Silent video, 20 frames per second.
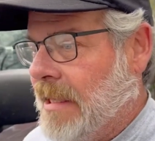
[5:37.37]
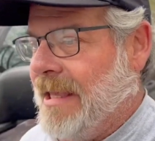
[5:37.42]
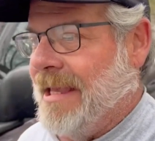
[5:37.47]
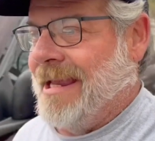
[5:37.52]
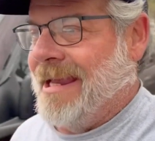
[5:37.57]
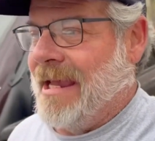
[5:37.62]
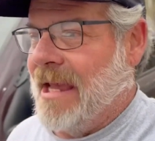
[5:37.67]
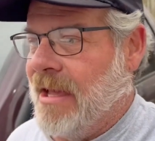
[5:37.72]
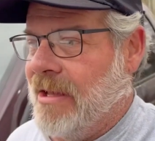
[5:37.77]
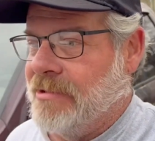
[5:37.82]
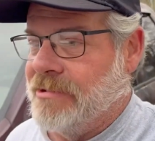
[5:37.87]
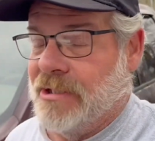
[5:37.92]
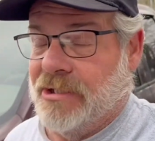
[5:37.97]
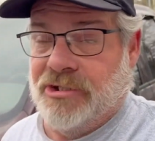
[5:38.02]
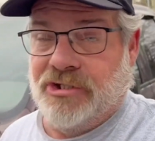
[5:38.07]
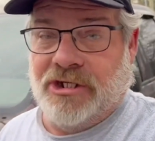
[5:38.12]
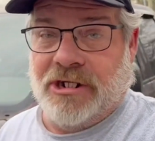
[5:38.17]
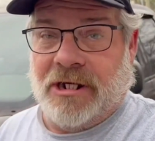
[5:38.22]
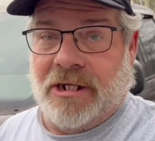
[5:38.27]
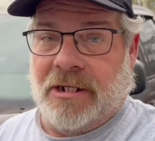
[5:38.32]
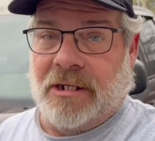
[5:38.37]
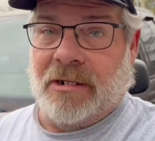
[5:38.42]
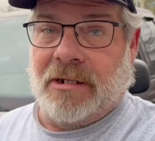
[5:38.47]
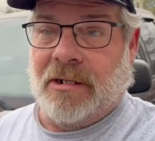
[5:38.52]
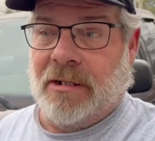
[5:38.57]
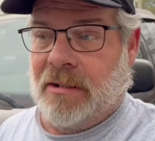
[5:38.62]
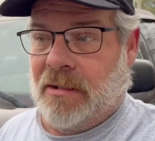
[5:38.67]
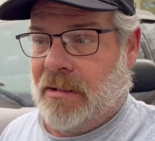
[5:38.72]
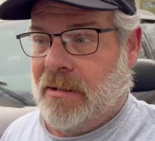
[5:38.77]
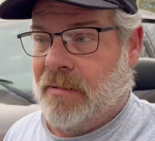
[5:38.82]
He has a
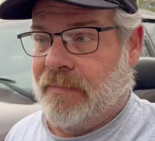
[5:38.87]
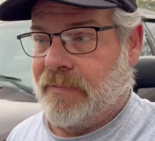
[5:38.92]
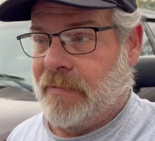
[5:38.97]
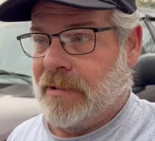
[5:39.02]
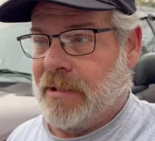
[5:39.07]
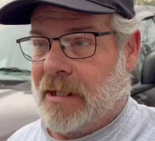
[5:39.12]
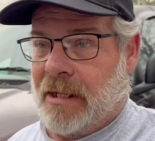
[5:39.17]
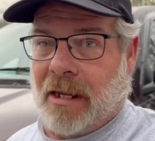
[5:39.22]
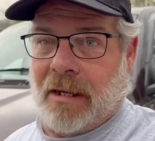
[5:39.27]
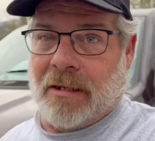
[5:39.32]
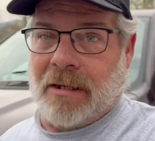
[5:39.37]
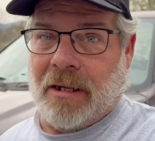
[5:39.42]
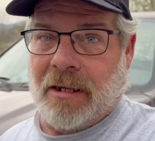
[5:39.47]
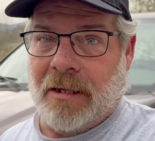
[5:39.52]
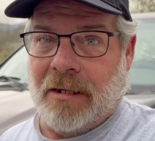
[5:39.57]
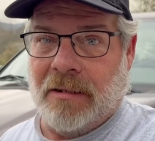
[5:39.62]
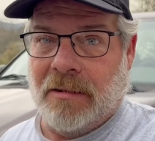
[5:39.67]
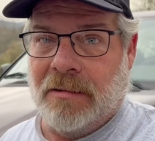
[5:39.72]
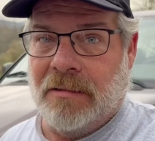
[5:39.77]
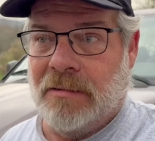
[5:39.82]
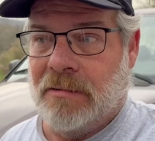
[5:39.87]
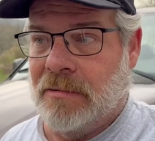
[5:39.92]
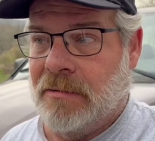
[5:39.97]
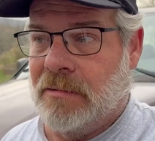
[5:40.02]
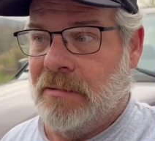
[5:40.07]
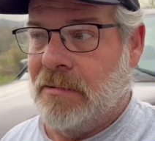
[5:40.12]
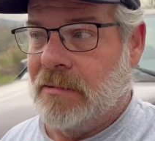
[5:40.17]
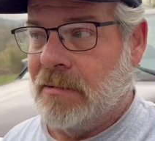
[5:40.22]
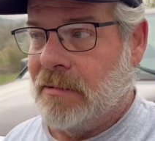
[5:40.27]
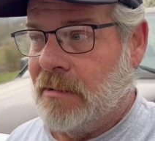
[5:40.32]
jig for the 8.8
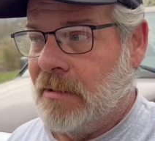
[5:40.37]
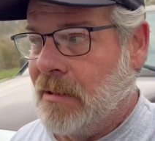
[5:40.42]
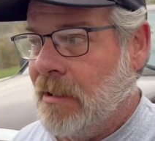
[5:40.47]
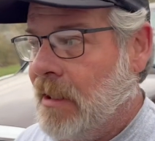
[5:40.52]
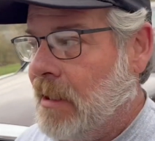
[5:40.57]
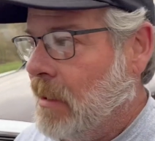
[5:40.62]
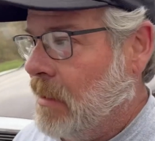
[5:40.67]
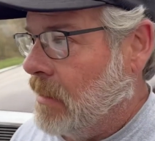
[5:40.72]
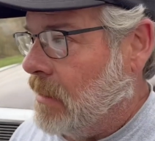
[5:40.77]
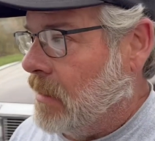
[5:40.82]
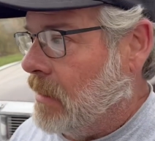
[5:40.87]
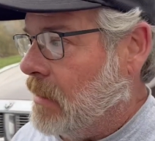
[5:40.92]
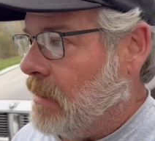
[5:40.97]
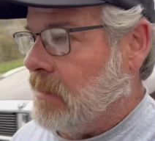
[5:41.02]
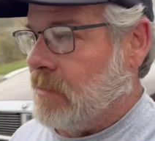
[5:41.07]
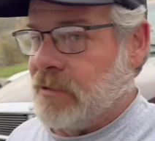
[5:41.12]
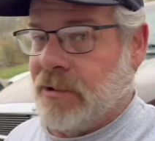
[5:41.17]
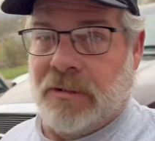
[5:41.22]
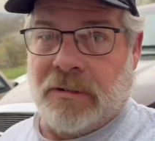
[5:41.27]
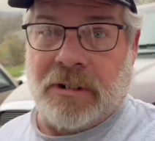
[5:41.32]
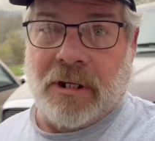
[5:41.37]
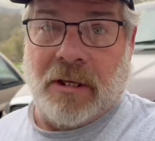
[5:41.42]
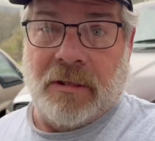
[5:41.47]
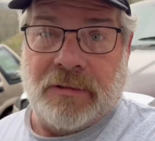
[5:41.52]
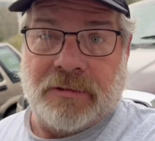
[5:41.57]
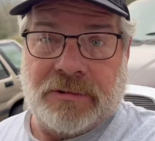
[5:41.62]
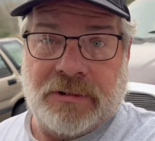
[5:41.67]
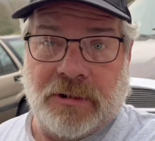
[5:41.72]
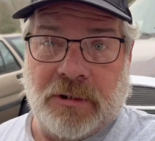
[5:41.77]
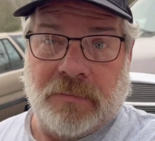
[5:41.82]
to cut
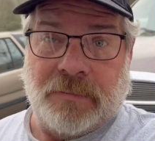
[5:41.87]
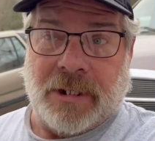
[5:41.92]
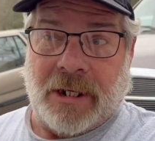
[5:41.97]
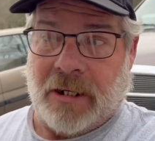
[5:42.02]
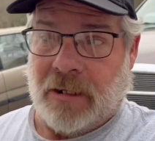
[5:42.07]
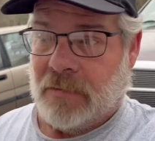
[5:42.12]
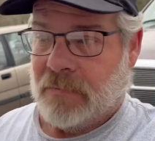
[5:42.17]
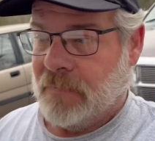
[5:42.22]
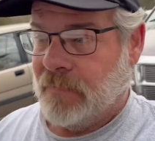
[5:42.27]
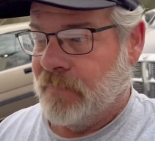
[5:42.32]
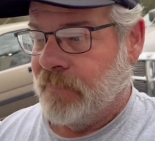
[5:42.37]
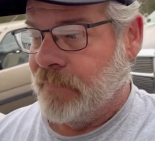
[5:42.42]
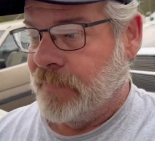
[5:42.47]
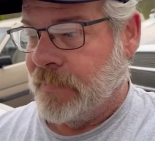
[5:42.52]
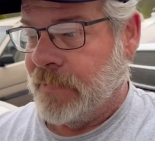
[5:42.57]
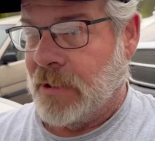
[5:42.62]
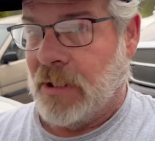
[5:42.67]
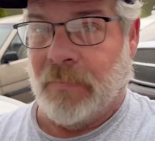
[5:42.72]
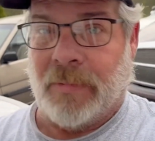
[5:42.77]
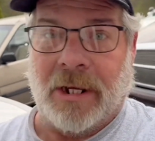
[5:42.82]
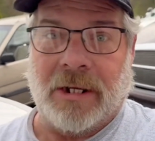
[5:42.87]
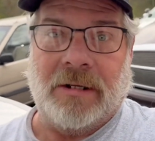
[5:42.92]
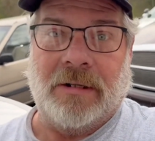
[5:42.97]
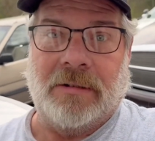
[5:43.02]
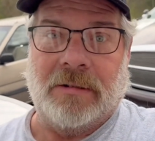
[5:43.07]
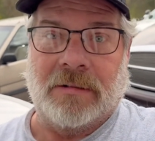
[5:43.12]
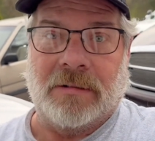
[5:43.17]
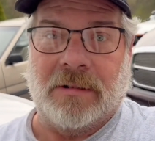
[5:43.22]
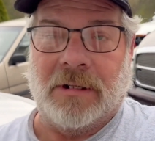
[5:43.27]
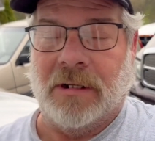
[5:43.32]
the tube down. Get back here
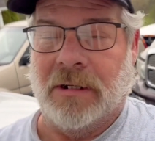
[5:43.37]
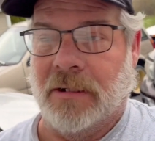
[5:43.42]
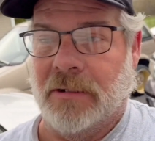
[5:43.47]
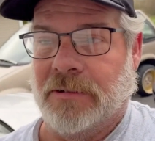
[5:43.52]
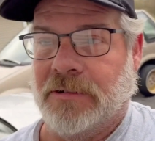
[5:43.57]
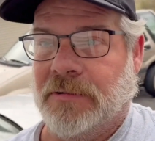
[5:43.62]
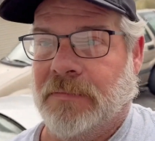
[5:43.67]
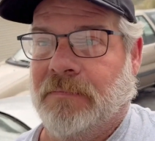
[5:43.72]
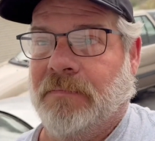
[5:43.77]
in the garage.